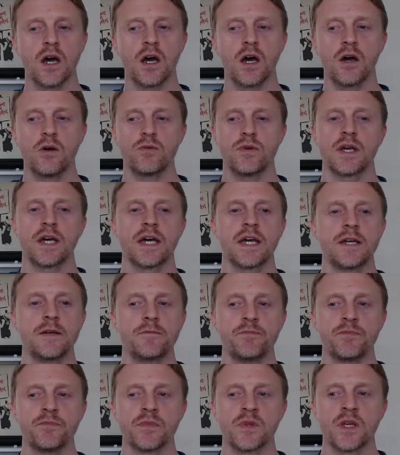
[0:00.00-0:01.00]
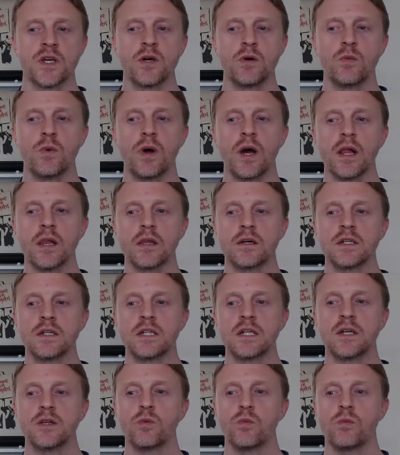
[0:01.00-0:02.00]
Okay, well,
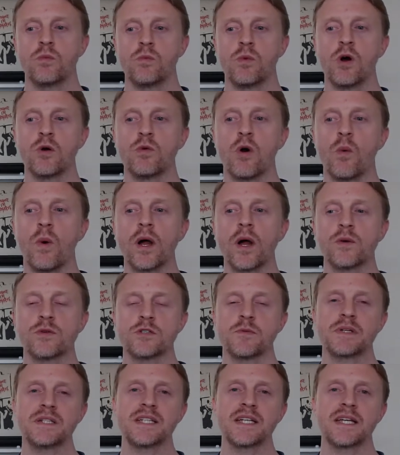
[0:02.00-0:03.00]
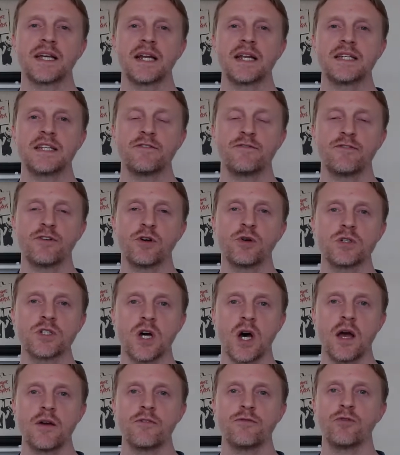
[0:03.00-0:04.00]
World War I was a particularly difficult
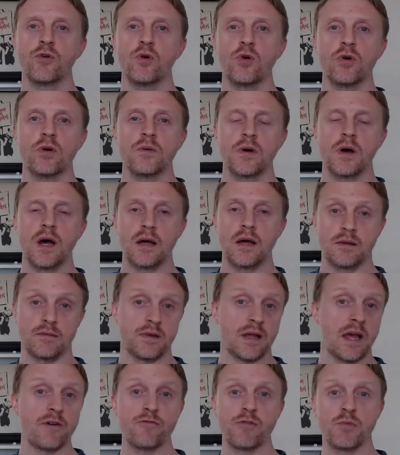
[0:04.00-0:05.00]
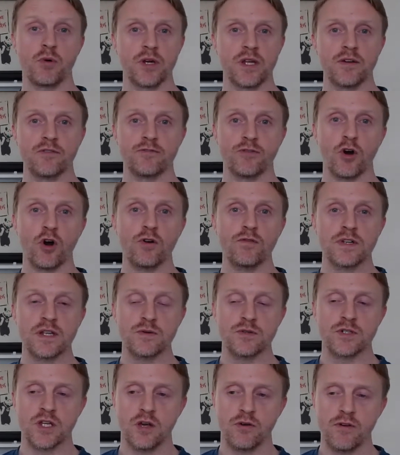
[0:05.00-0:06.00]
time for everybody involved. It
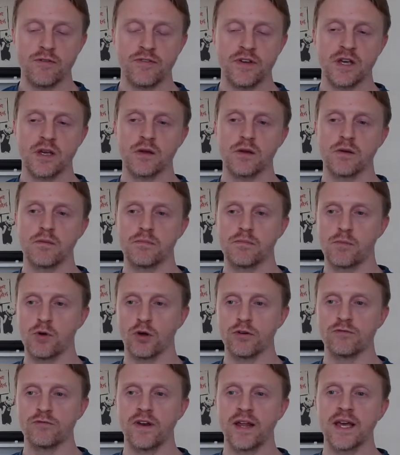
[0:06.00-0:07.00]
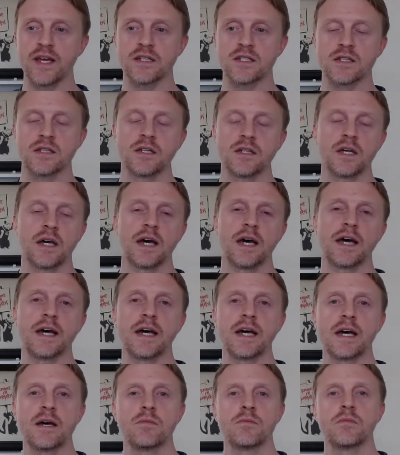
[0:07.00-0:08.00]
was a horrific conflict
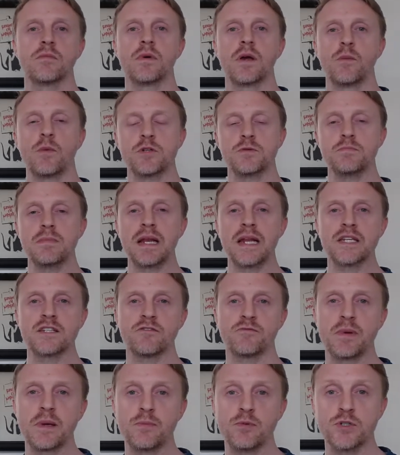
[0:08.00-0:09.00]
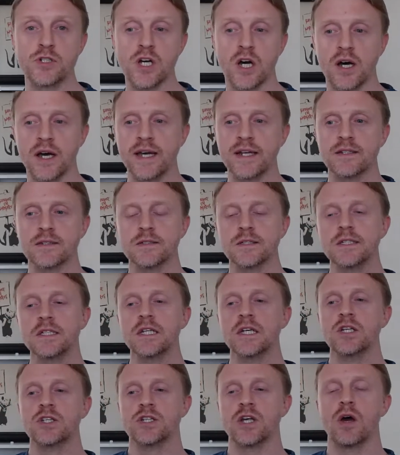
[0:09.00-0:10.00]
in which millions of people died.
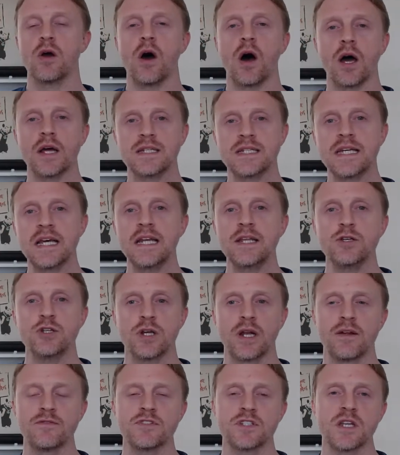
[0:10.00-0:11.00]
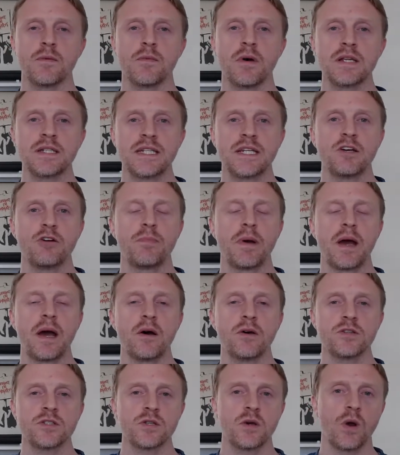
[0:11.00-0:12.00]
Mm-hmm. So ideally you should have some idea
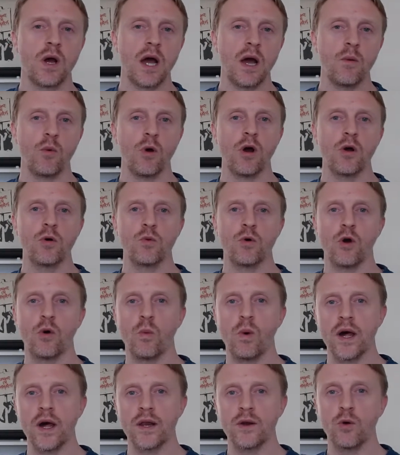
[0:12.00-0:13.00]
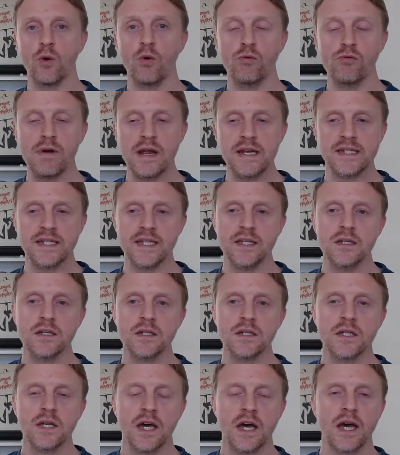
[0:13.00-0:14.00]
about World War I already
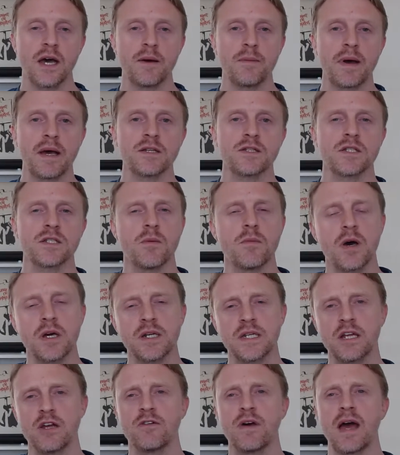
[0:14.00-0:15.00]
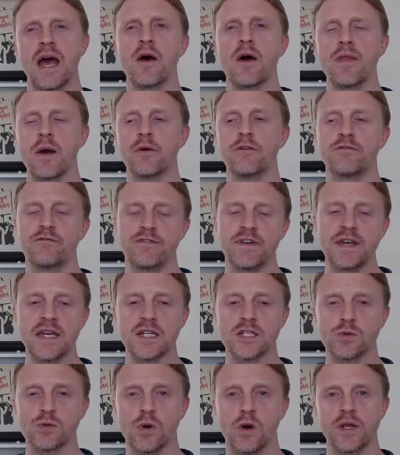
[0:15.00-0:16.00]
and some idea of how that would fit
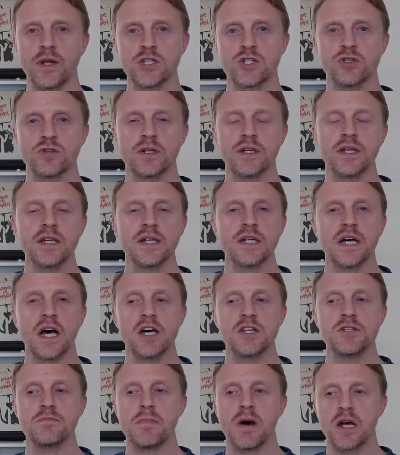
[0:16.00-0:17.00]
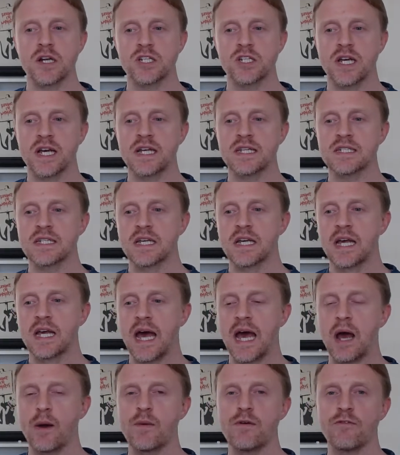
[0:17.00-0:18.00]
into world history as much as
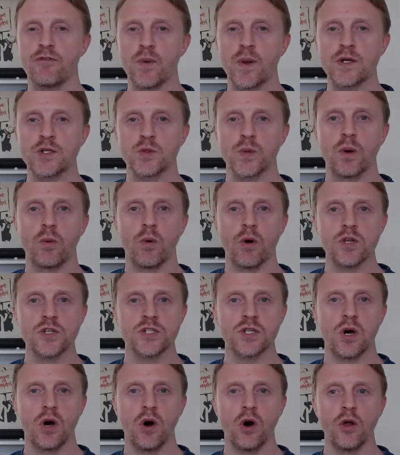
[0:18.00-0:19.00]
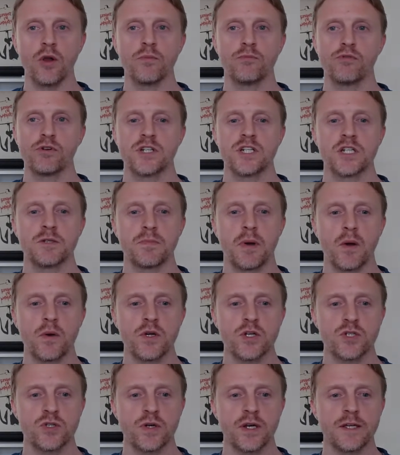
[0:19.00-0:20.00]
how influential it was on British
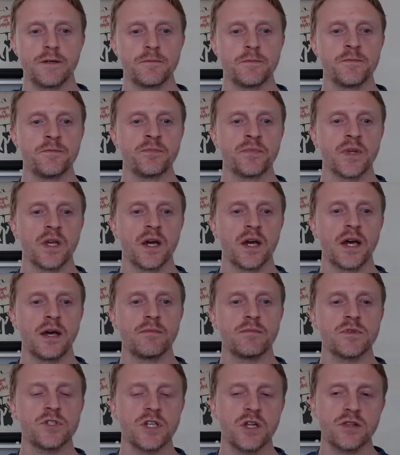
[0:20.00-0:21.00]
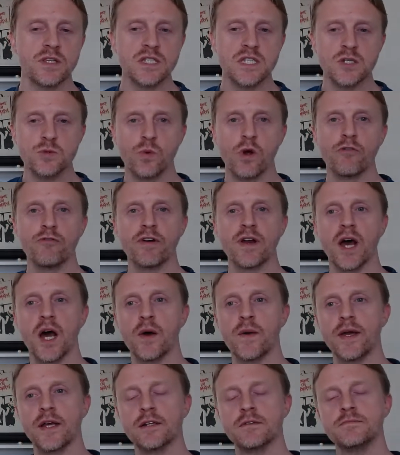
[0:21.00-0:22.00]
poetry. So this is Wilfred
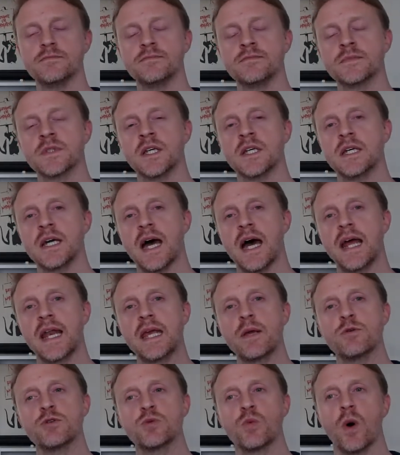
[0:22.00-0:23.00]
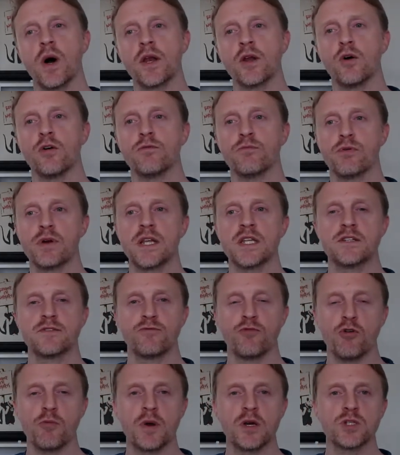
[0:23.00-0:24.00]
Owen, and he was one of Britain's
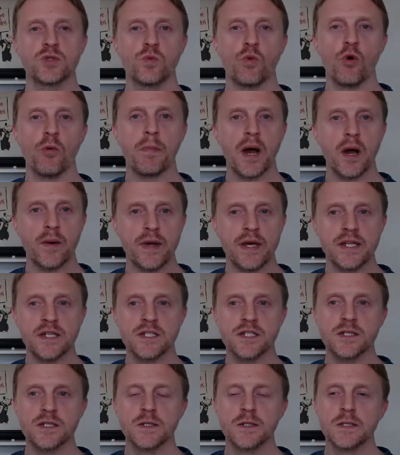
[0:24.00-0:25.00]
foremost war poets.